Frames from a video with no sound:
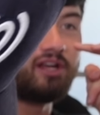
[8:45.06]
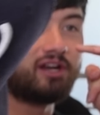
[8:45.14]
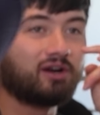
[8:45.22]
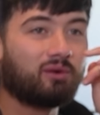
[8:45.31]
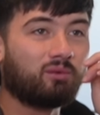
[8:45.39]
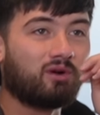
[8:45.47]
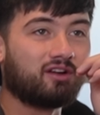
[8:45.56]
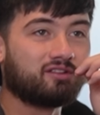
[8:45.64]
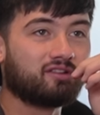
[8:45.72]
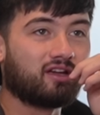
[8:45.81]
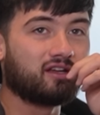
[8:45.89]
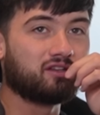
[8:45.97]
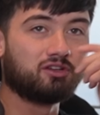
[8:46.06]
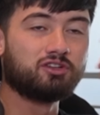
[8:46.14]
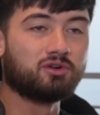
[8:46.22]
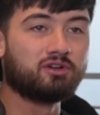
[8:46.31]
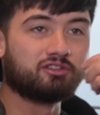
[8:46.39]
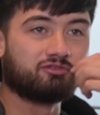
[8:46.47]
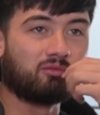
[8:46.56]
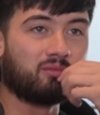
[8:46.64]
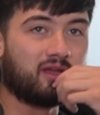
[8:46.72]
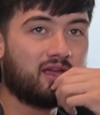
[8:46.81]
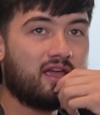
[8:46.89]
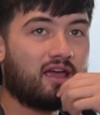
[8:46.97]
here where it's like you're doing this for
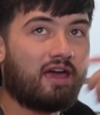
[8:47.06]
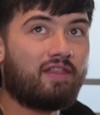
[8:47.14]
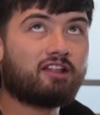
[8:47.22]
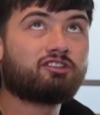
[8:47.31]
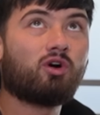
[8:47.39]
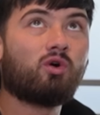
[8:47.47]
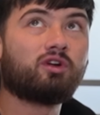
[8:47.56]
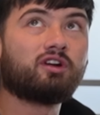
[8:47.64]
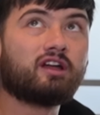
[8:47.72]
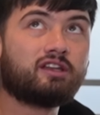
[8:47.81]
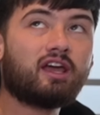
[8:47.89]
me well, and that's the older and